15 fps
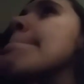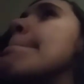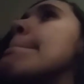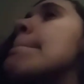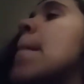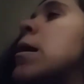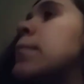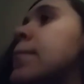
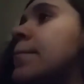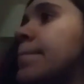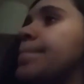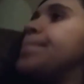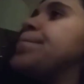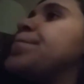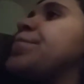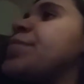
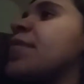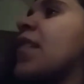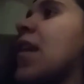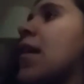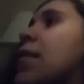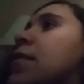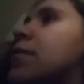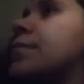
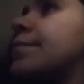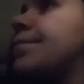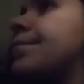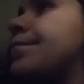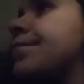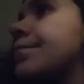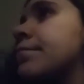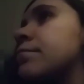
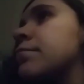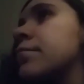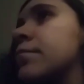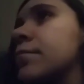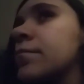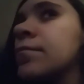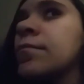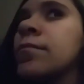
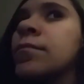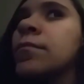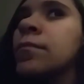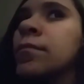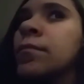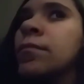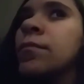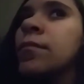
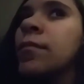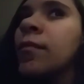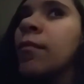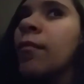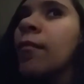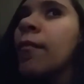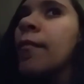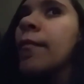
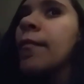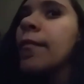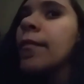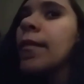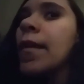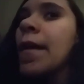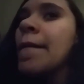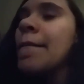
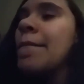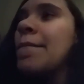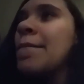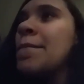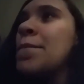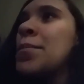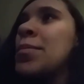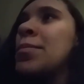
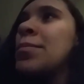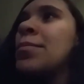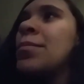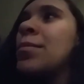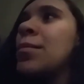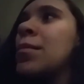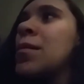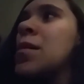
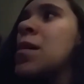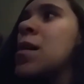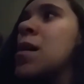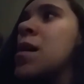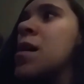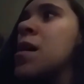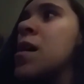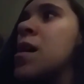
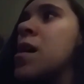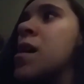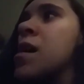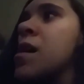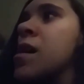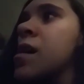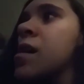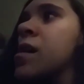
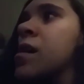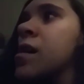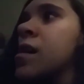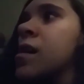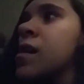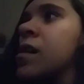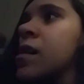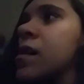
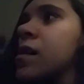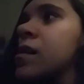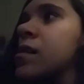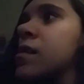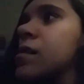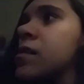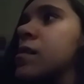Nobody speaks.